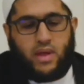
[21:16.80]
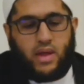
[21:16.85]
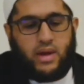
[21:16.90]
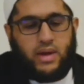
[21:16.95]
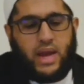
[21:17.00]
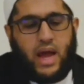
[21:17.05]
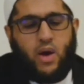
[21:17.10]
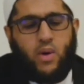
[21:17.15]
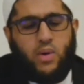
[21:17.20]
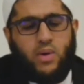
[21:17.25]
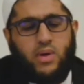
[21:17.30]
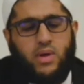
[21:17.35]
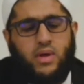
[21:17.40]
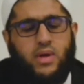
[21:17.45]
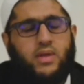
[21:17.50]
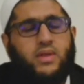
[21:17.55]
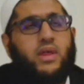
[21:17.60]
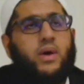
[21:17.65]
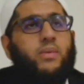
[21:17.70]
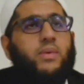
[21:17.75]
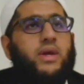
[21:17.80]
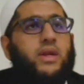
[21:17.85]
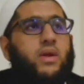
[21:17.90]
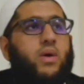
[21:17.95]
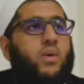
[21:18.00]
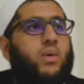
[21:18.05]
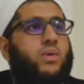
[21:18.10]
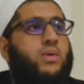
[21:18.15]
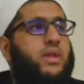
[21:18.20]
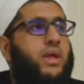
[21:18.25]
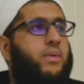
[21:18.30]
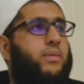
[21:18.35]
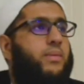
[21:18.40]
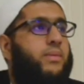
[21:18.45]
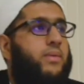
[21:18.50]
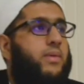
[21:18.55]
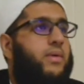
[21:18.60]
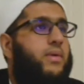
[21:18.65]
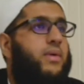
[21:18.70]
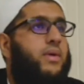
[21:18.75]
Now that we know that
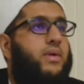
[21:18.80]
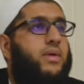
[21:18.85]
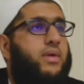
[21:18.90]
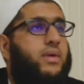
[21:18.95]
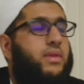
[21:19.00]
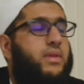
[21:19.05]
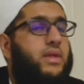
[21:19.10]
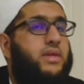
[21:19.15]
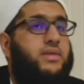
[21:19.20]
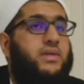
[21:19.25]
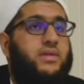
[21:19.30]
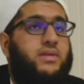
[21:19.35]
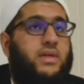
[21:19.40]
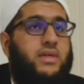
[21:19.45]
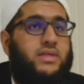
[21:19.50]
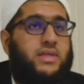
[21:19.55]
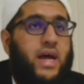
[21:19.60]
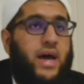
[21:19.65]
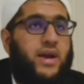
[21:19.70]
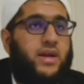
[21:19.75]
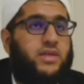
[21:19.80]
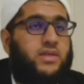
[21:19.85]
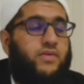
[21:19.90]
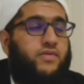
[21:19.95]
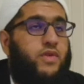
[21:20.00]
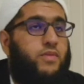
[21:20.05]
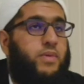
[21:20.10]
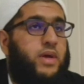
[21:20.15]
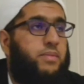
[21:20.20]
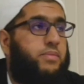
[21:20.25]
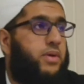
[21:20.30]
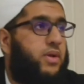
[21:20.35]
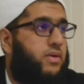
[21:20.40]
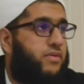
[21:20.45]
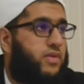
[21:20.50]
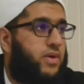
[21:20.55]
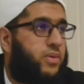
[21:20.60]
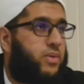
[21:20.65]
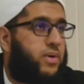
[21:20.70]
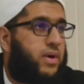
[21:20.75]
this is the status of the people
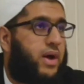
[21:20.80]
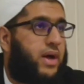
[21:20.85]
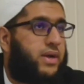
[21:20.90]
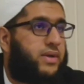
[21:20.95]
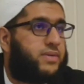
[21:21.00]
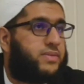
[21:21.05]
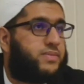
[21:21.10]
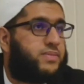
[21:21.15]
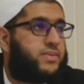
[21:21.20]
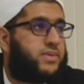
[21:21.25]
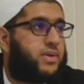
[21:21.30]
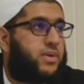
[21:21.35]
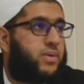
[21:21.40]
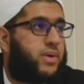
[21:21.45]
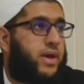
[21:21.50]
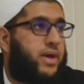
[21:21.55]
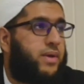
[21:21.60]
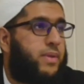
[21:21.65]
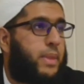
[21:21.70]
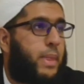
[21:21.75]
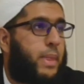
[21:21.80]
of the Quran, okay?